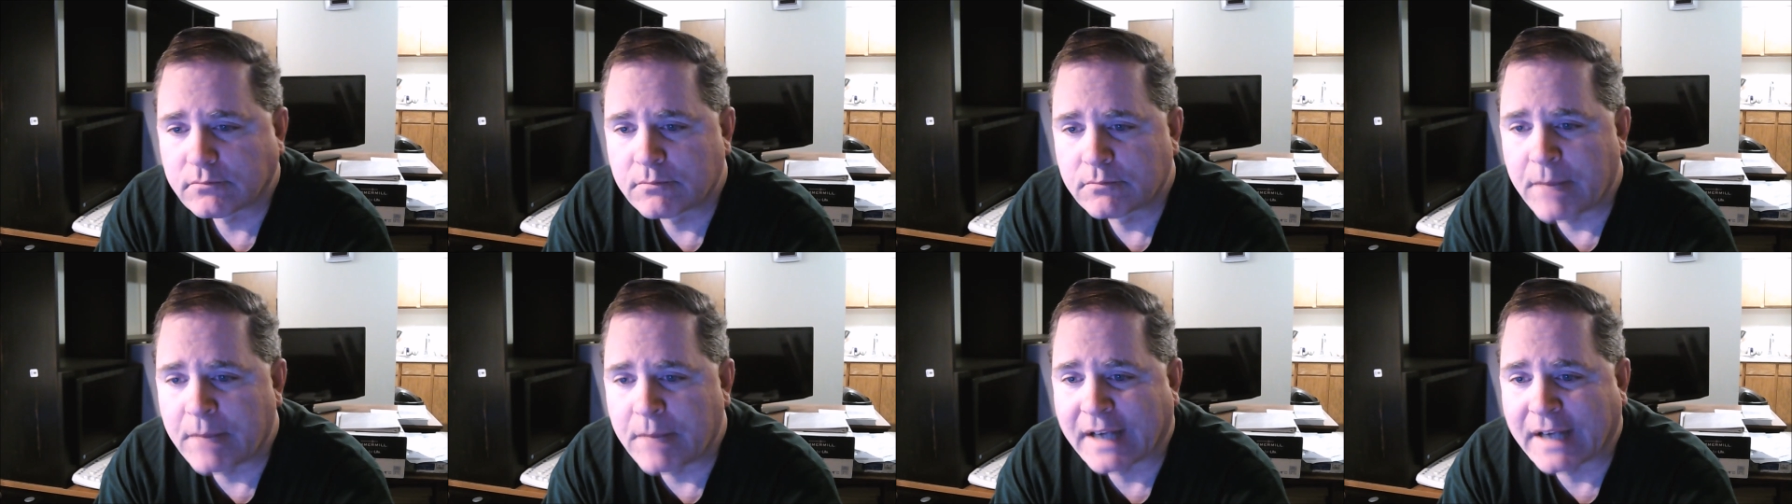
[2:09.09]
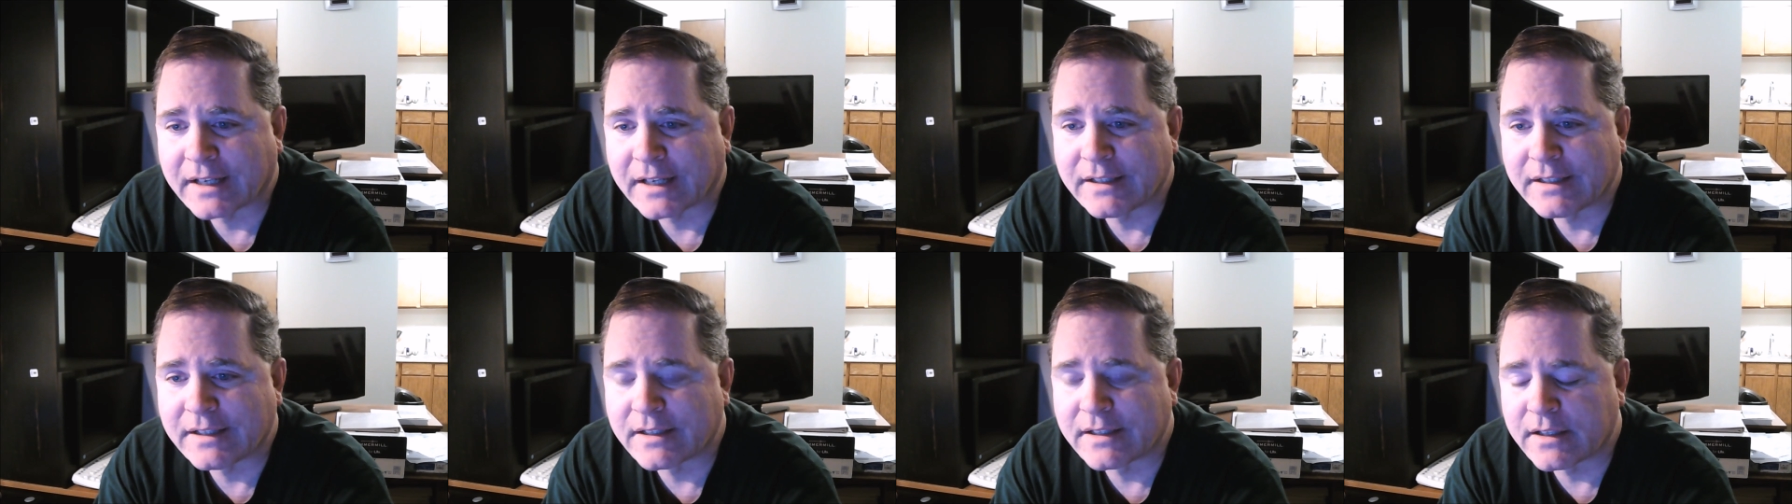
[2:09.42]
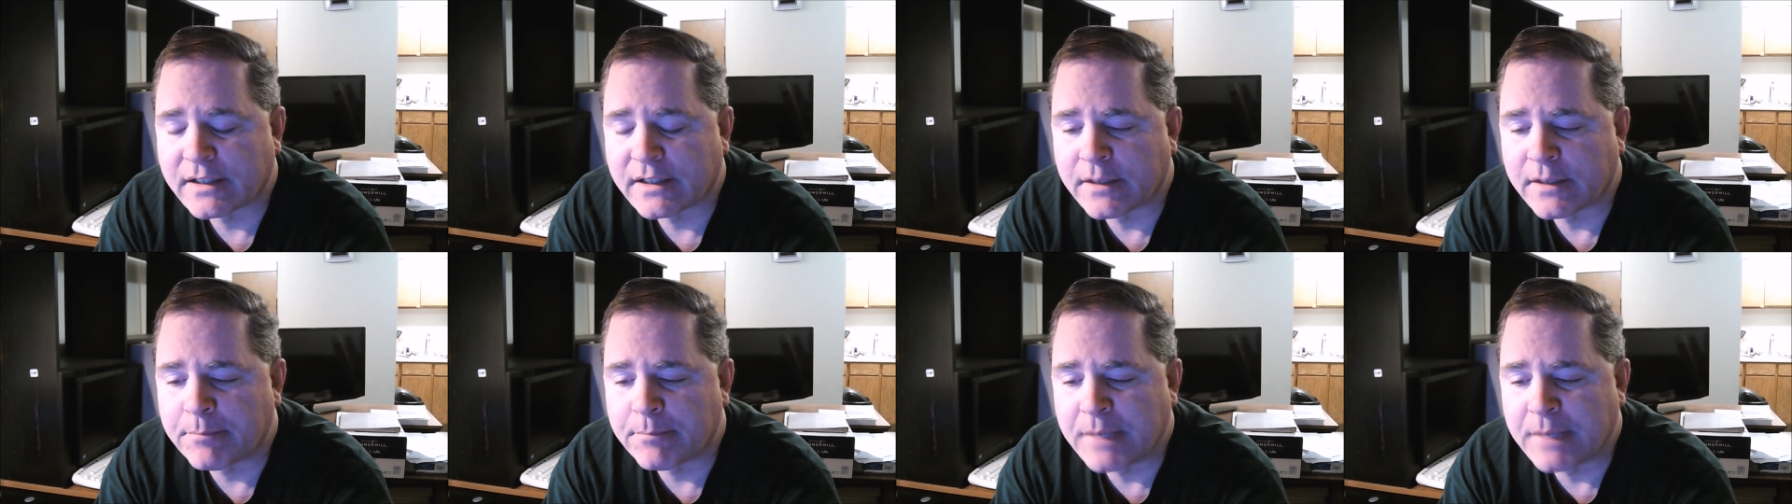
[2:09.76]
back
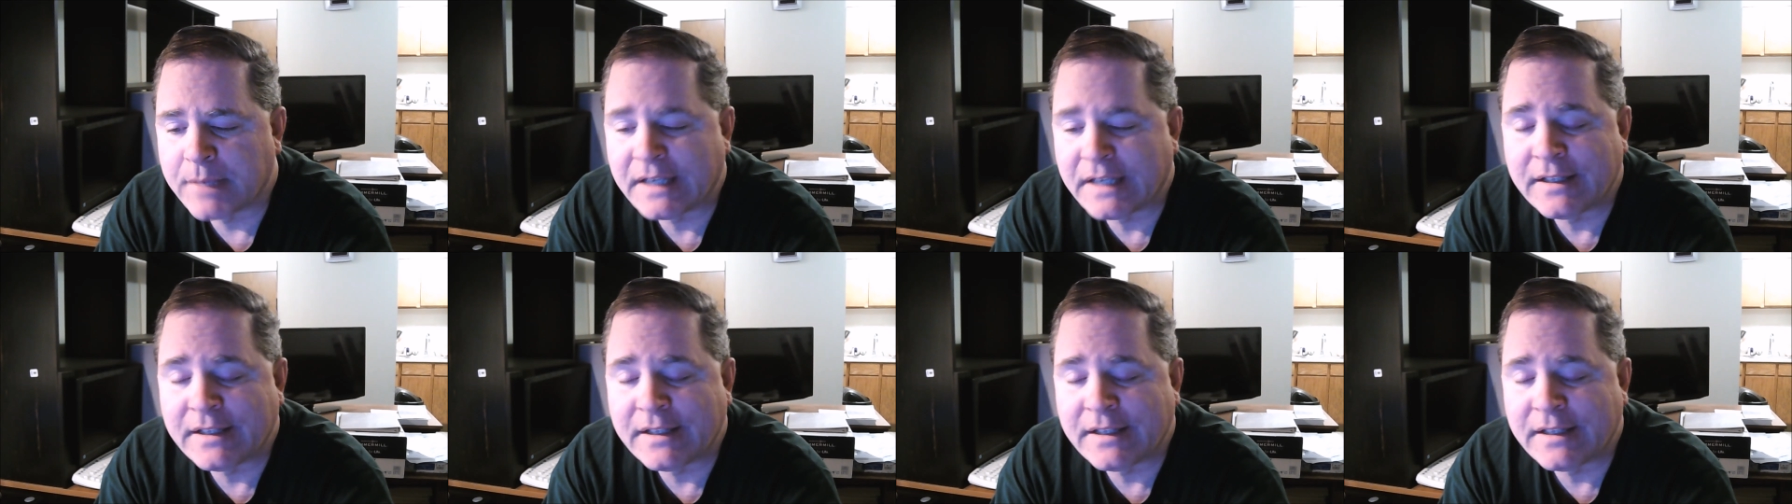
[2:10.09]
in the mid